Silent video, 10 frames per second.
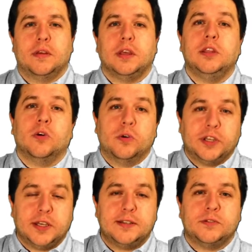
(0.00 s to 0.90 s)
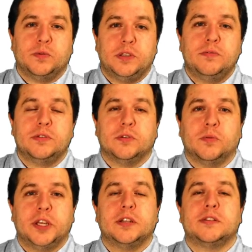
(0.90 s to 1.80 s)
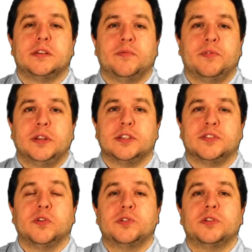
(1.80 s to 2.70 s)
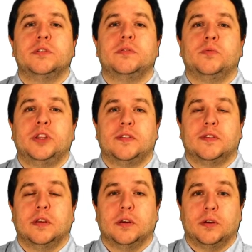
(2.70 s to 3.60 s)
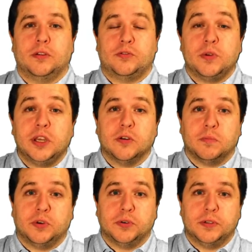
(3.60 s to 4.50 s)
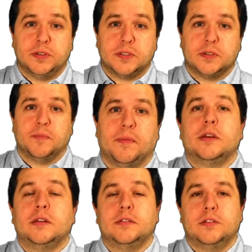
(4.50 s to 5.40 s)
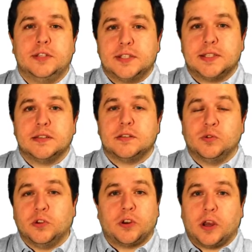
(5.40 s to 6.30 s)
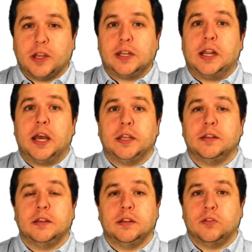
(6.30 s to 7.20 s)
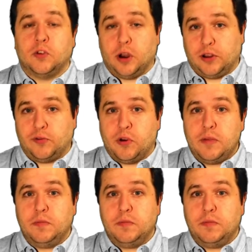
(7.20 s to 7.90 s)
In our case, we use a weighted sum fitness function with three components. The distance to the target line in the target frame.